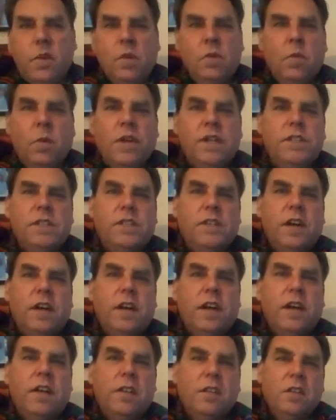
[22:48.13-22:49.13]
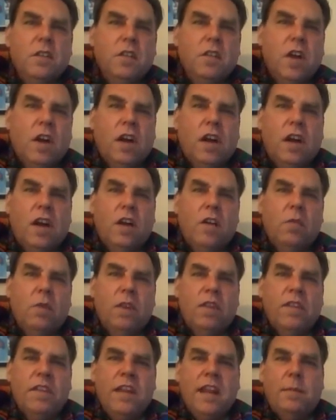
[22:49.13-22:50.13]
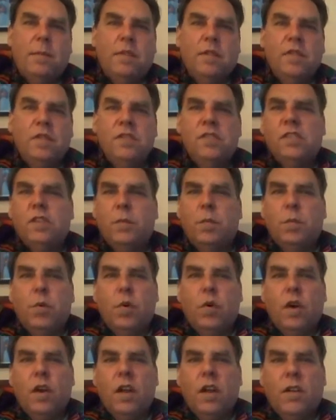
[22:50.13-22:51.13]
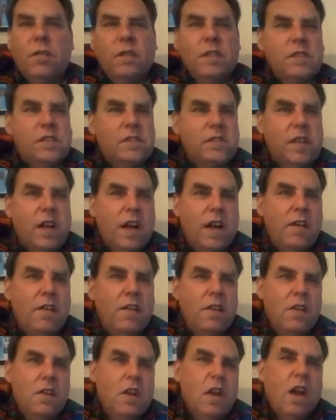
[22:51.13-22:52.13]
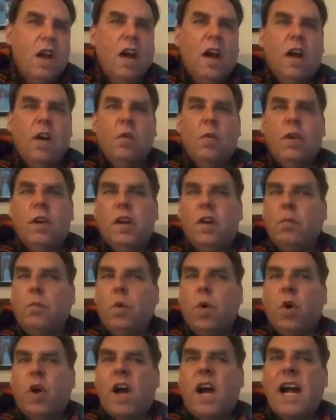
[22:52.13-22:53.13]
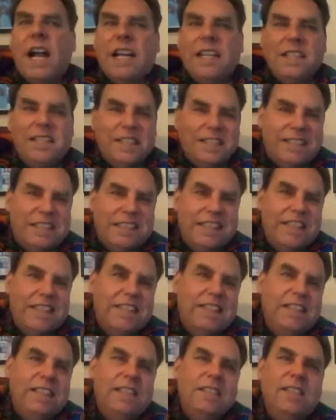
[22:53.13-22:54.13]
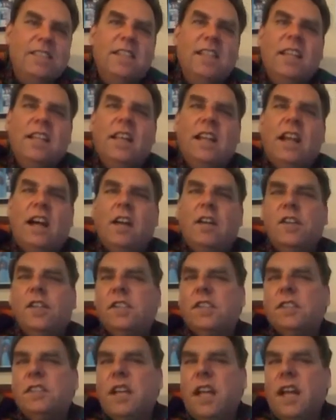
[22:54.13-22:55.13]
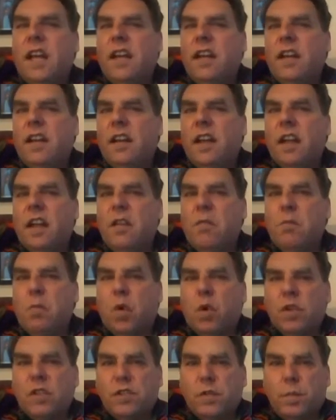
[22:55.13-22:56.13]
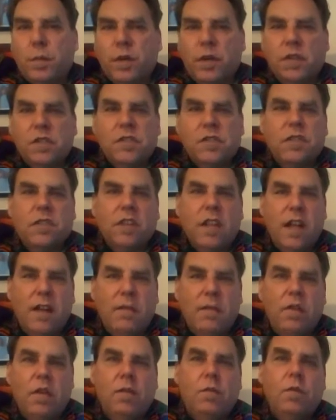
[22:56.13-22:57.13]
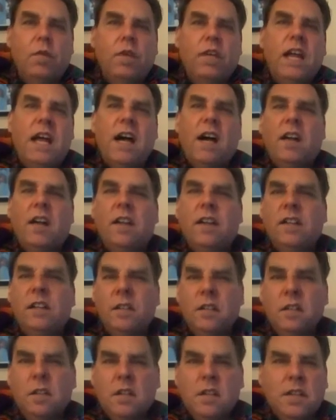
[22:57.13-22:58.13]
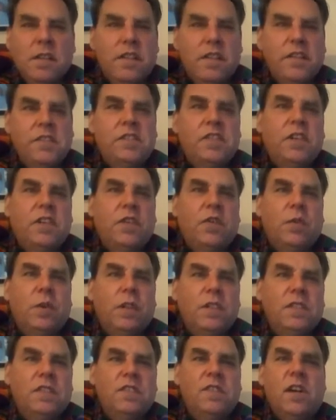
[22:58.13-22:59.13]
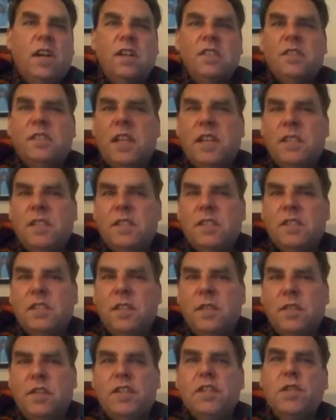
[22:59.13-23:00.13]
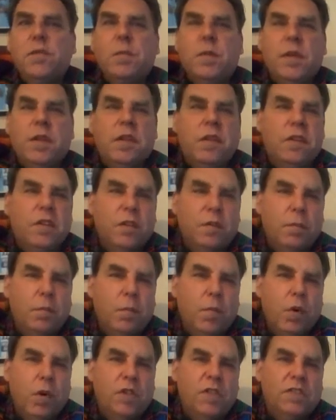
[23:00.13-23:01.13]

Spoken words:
which with Neptune's support of the sun, we're more idealistic and understanding a more spiritual level of reality. This increases our sensitivity to more